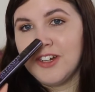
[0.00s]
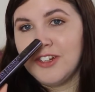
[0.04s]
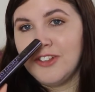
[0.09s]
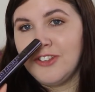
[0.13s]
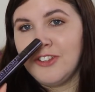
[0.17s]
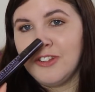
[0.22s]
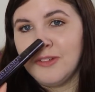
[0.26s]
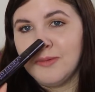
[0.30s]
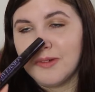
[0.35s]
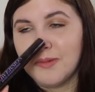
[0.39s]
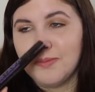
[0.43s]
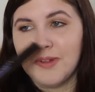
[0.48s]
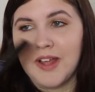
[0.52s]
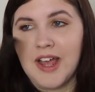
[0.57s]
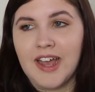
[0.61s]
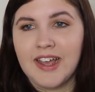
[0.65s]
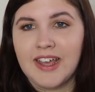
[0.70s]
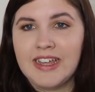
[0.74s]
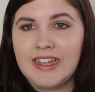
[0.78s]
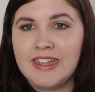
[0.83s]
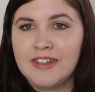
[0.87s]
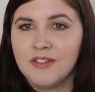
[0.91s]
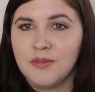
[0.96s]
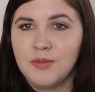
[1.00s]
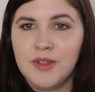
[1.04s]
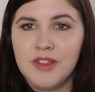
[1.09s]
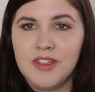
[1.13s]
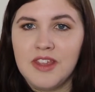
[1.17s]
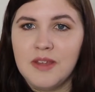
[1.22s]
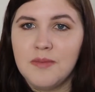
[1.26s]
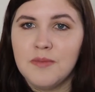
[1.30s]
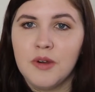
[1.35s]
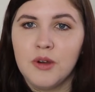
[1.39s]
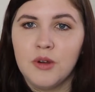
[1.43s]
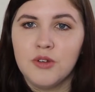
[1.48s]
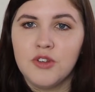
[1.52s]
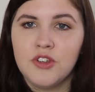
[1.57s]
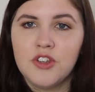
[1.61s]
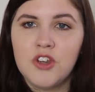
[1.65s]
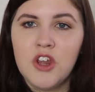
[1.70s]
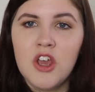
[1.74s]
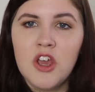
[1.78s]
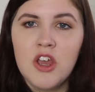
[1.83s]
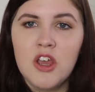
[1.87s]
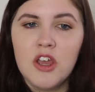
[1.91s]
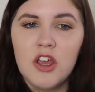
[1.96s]
It's super black. It gives me the
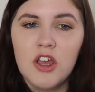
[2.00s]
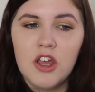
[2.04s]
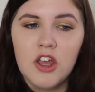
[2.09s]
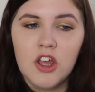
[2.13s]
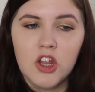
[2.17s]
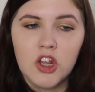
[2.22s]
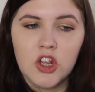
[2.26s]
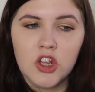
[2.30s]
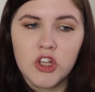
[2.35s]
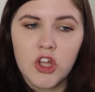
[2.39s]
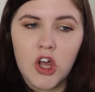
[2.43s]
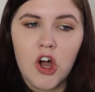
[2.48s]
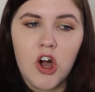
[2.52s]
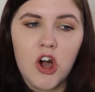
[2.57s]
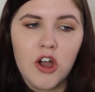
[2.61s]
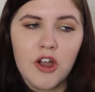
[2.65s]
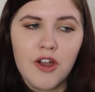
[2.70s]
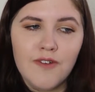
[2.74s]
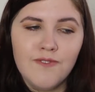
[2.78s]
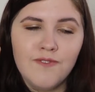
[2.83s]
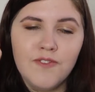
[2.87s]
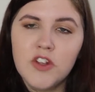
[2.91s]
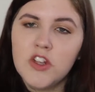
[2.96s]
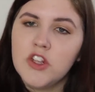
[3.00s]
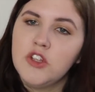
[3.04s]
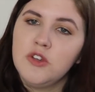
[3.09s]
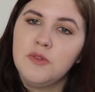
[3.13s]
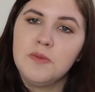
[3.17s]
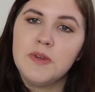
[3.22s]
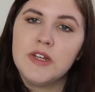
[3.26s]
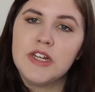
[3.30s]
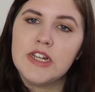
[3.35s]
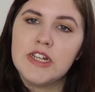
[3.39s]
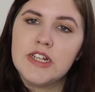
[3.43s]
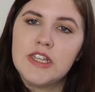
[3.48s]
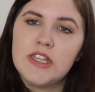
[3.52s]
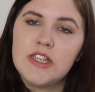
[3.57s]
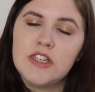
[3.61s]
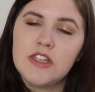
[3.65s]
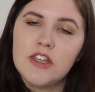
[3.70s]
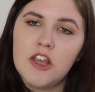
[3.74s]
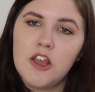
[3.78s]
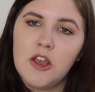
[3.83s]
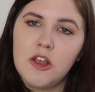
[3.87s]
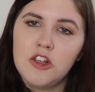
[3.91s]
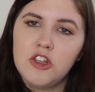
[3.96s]
most long,
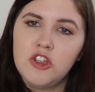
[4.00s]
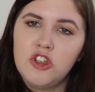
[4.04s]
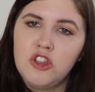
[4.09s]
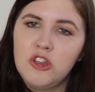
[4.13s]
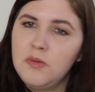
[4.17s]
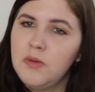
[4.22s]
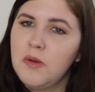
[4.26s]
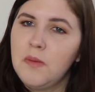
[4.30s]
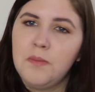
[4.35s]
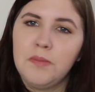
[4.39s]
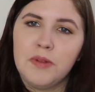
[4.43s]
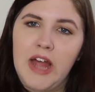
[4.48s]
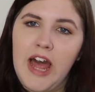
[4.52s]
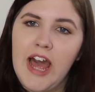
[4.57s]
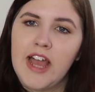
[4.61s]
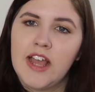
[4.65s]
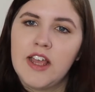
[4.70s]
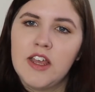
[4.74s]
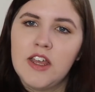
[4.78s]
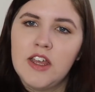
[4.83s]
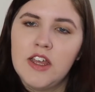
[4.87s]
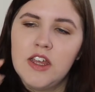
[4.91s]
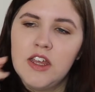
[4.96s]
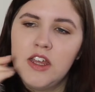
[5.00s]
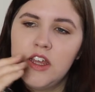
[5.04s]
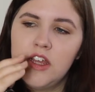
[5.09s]
voluminous, super black